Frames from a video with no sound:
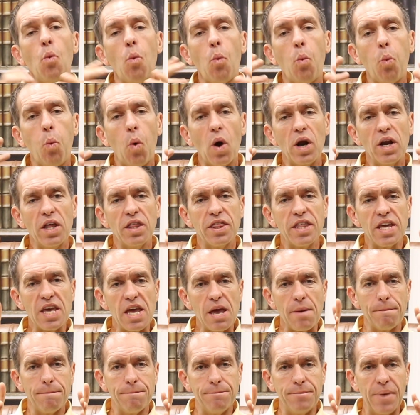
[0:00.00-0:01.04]
One of
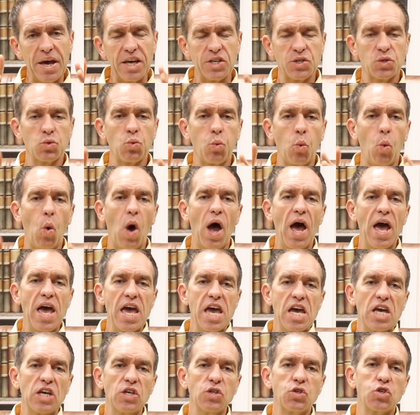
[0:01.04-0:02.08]
the best
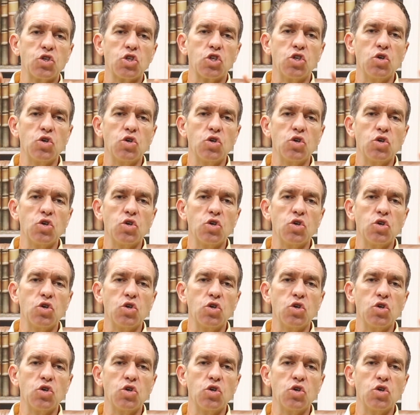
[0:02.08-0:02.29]
ways